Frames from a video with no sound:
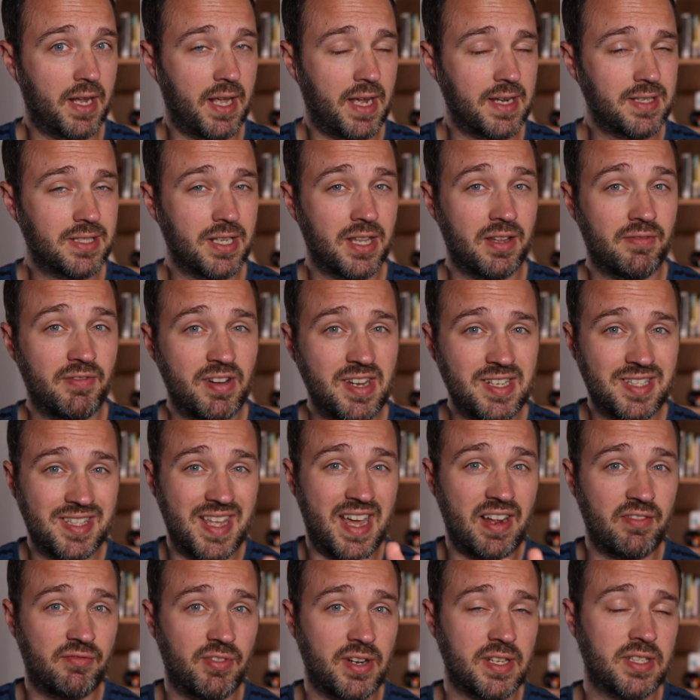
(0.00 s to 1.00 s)
Okay, so there is
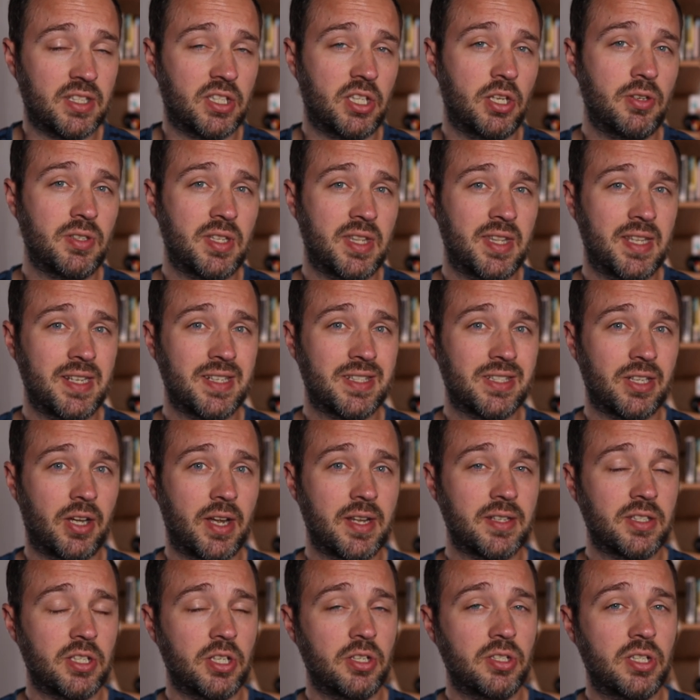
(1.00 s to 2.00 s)
that risk using these
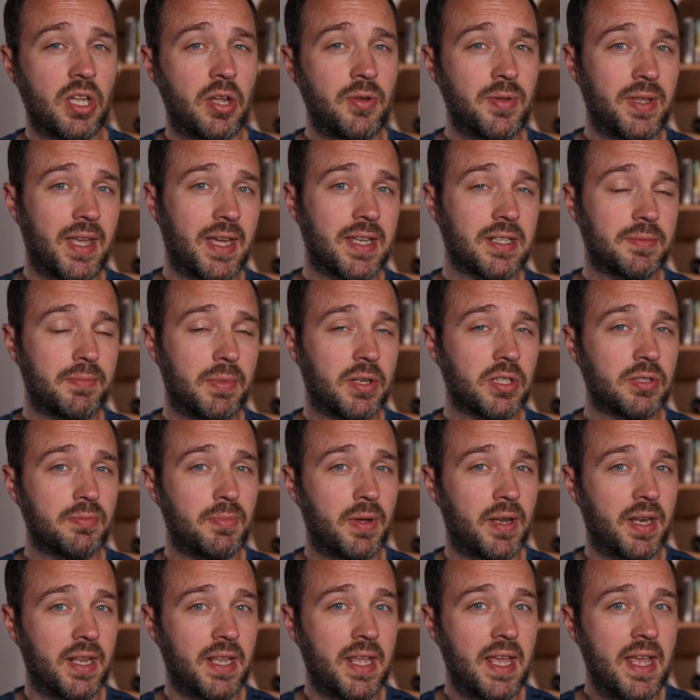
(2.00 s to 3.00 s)
sites that you don't get as much
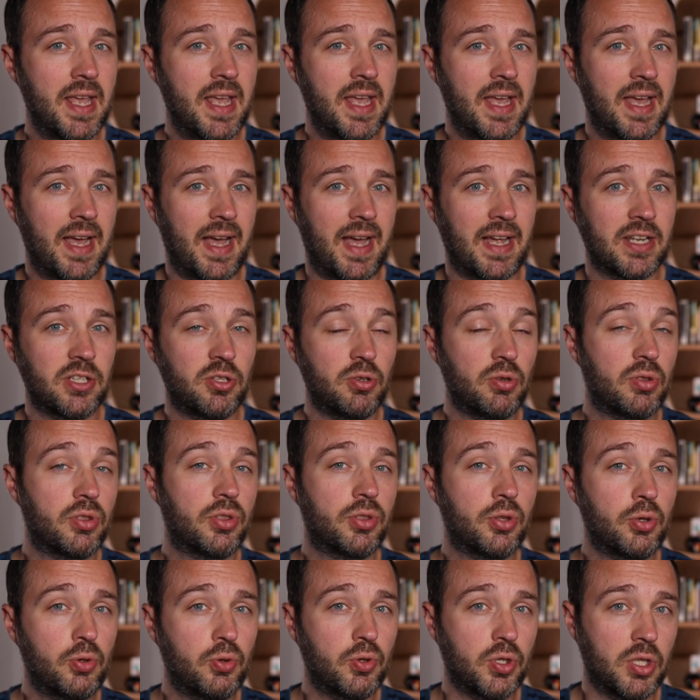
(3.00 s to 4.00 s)
money as you
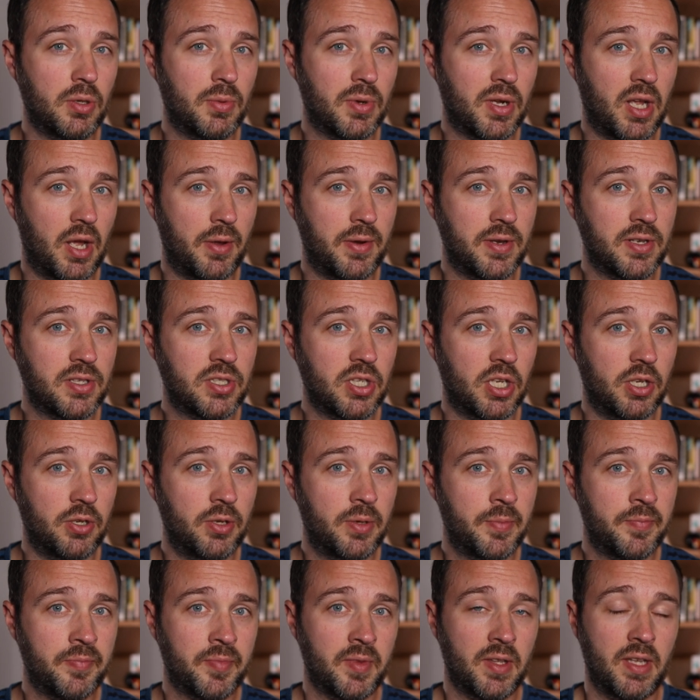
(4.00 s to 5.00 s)
thought you were going to.